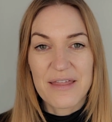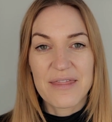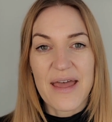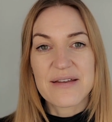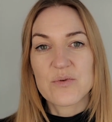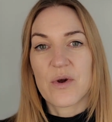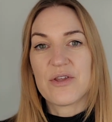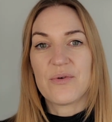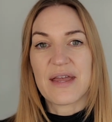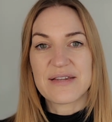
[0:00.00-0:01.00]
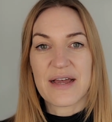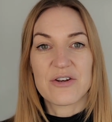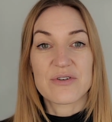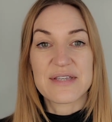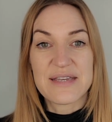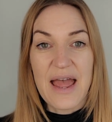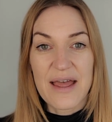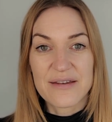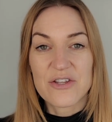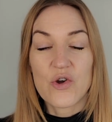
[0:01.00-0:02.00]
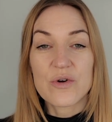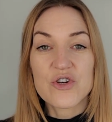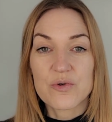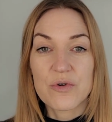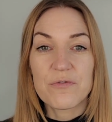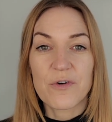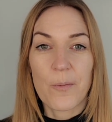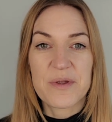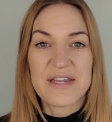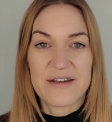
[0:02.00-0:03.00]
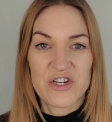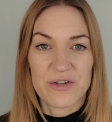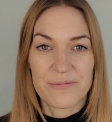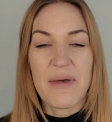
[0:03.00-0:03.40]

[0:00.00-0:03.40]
That is where you get to understand your true full potential.